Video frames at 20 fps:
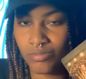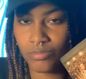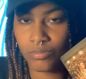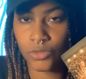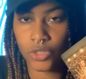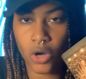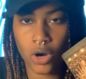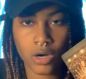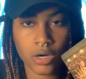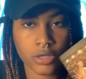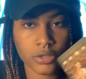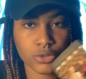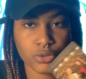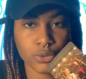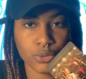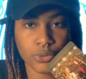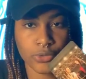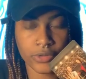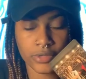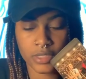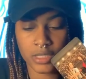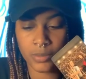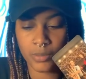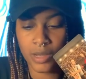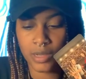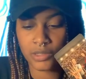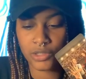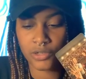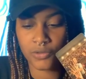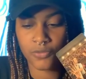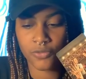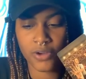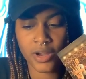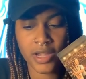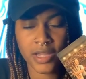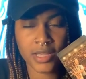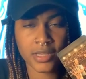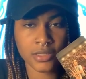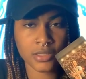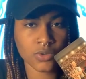dark truths about your
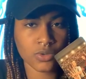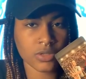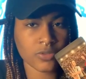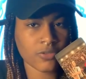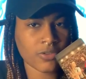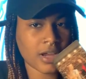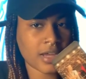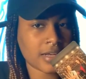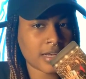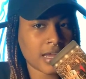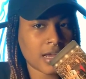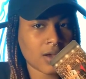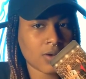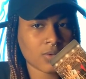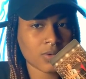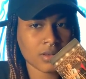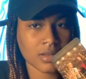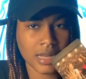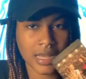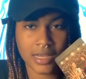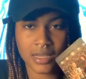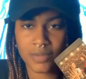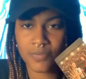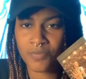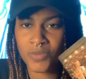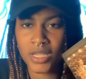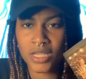friends, or find out like